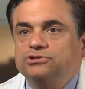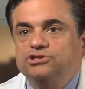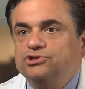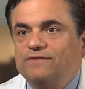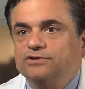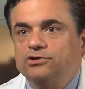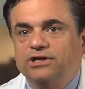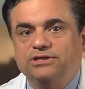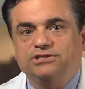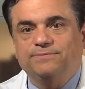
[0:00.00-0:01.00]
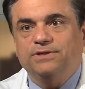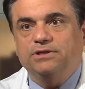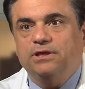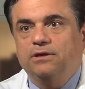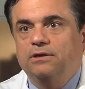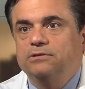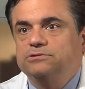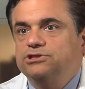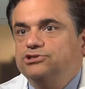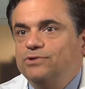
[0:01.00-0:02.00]
Did you have a learning disability?
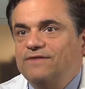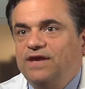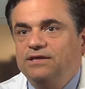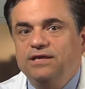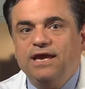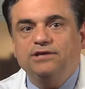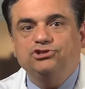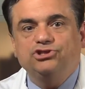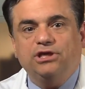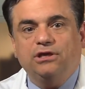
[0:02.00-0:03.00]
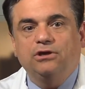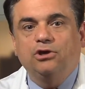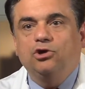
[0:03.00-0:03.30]
Did you have ADHD?